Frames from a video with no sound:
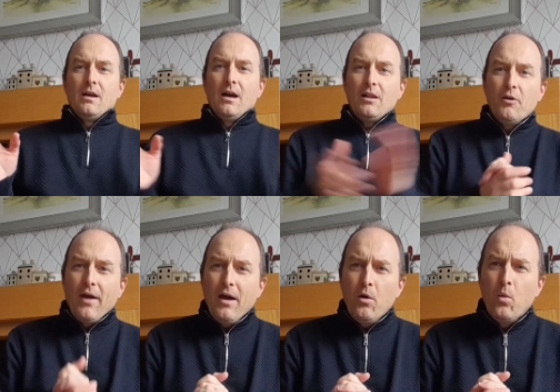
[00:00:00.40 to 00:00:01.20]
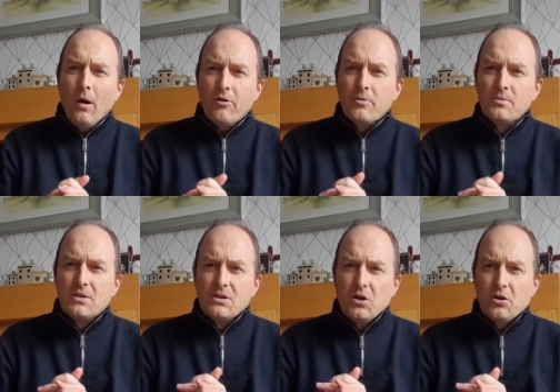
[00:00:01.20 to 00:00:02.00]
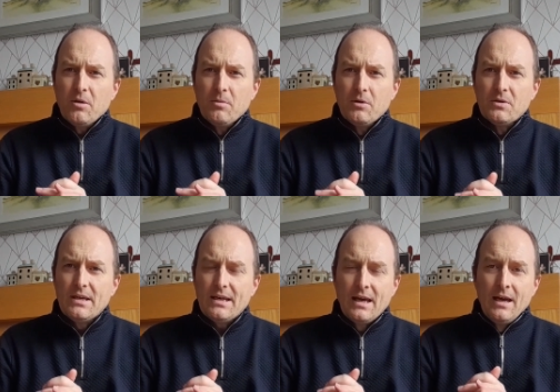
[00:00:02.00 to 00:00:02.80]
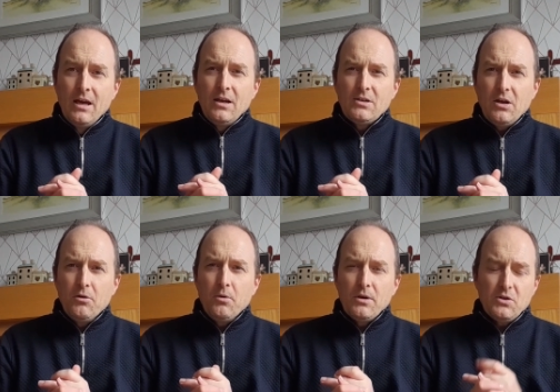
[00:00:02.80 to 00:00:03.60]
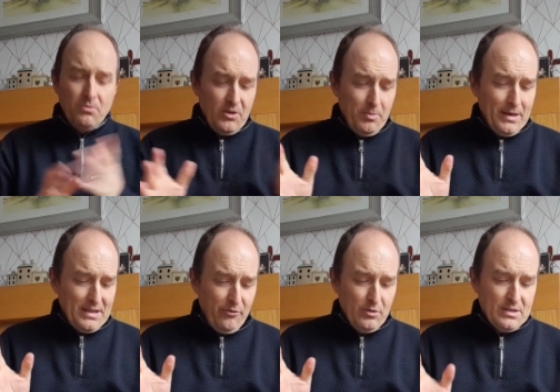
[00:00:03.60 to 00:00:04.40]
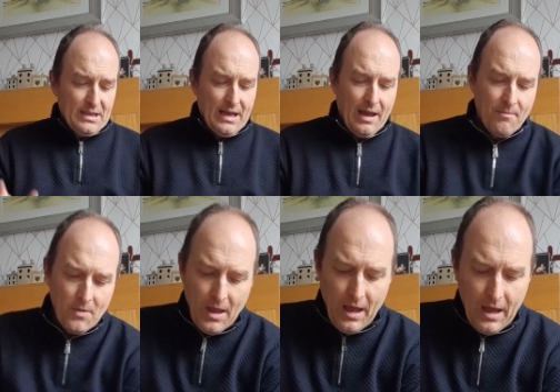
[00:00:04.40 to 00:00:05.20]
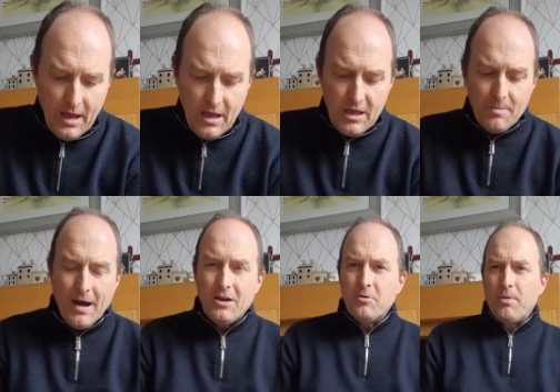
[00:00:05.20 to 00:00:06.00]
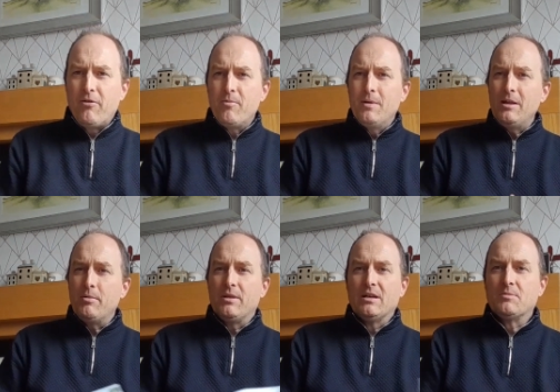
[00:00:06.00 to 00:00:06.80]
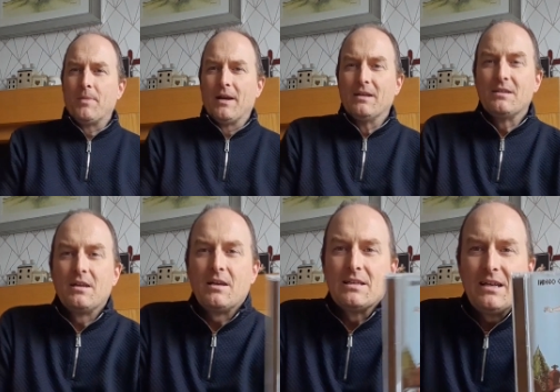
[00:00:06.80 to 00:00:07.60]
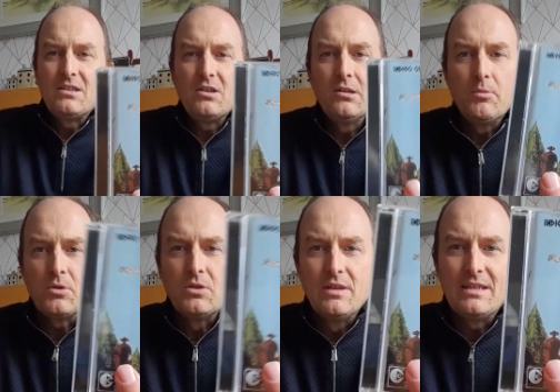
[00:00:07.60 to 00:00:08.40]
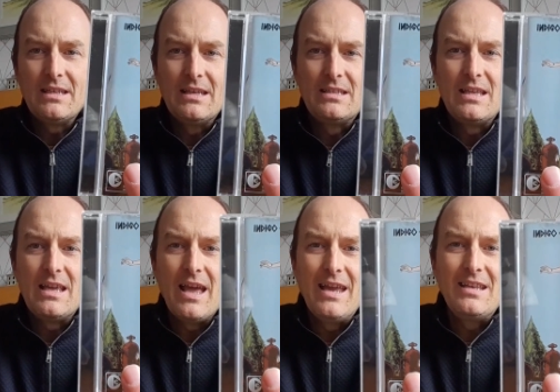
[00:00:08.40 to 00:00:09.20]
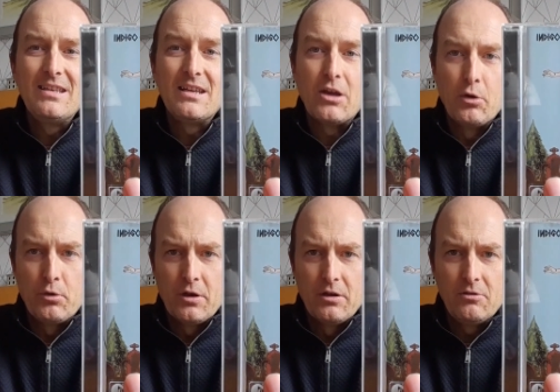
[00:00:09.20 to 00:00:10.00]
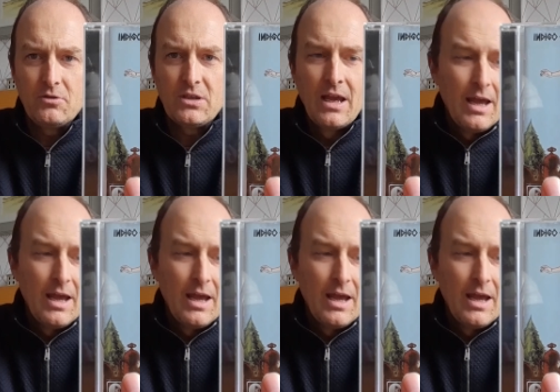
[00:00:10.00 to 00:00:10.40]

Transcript: Hello there, welcome to Talking Music. So, something a bit different today. Uh, you might not be familiar with this band, because I certainly wasn't. This is the Indigo Girls.